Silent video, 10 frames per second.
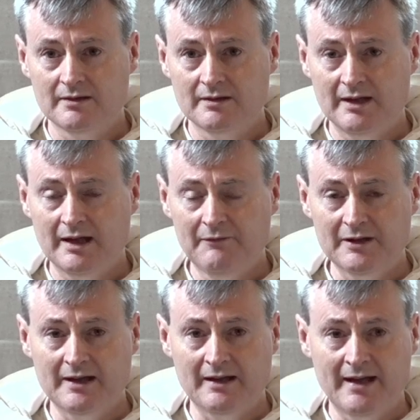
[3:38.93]
anything
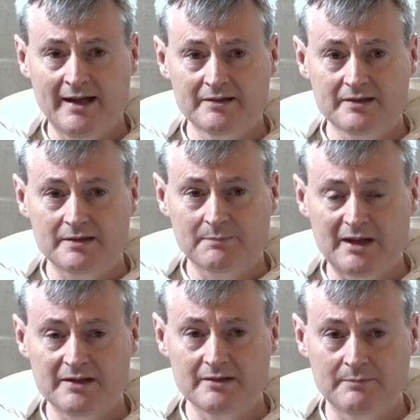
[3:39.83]
that lasts is
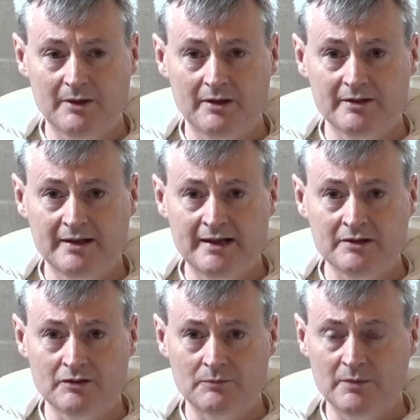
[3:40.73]
based upon an
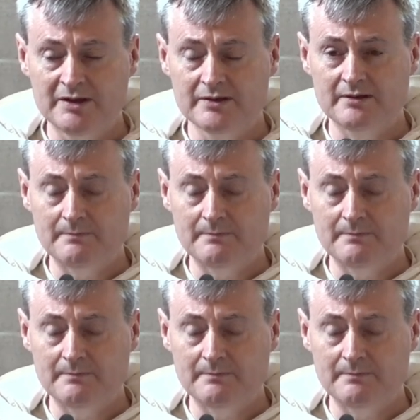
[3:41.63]
ancient wisdom.